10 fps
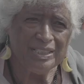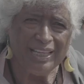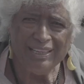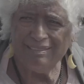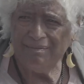
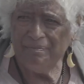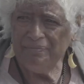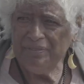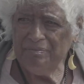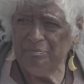like
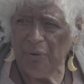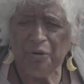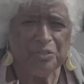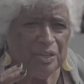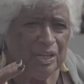
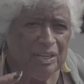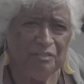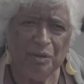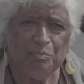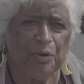birthing,
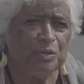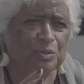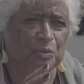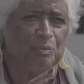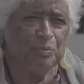giving birth
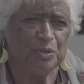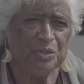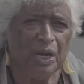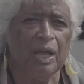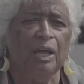to a
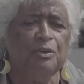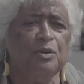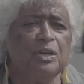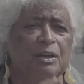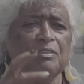person.
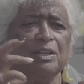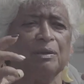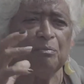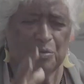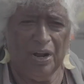You're giving
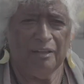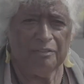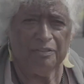them breath.